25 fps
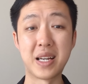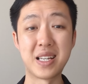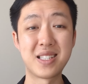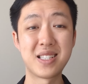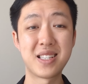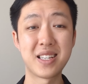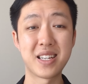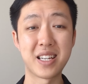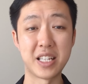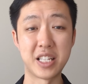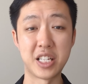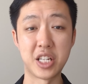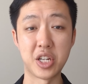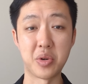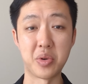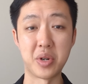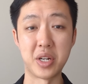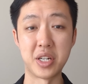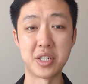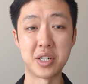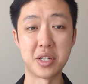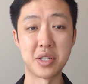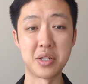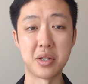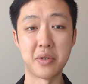basic
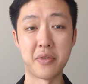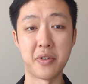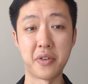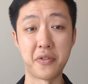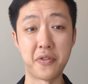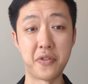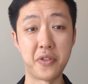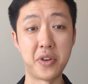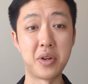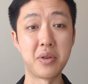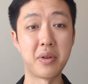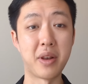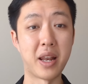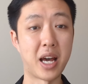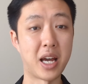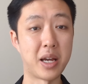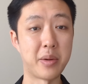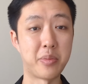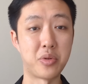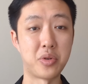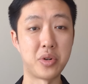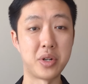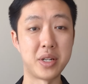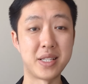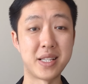integrations of a few
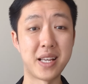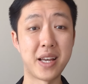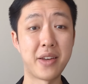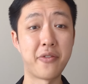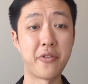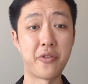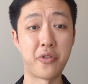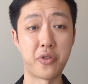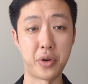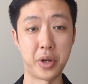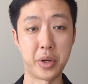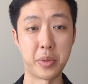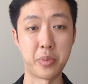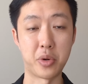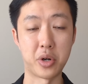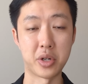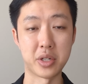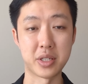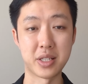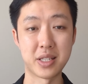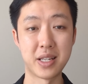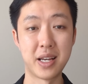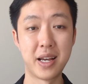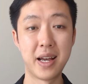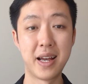libraries and
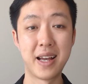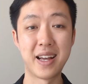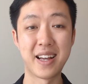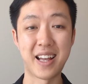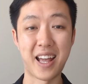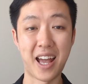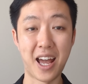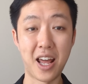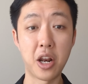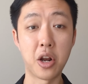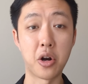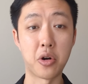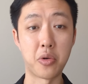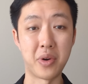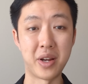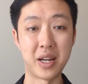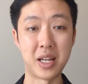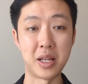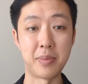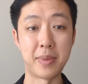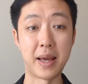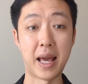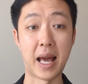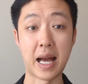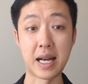frameworks can already
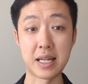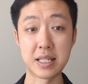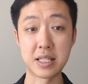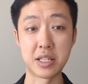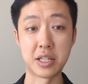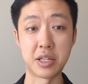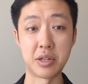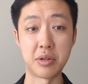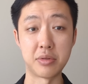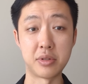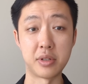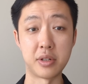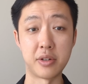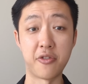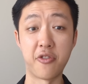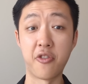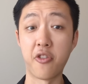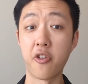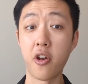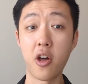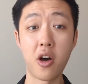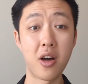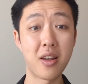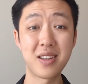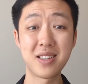be executed
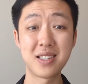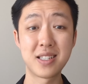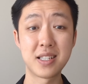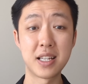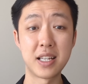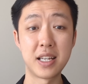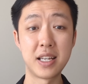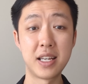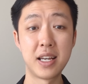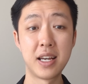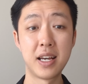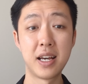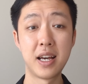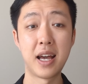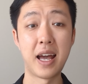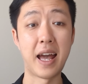flawlessly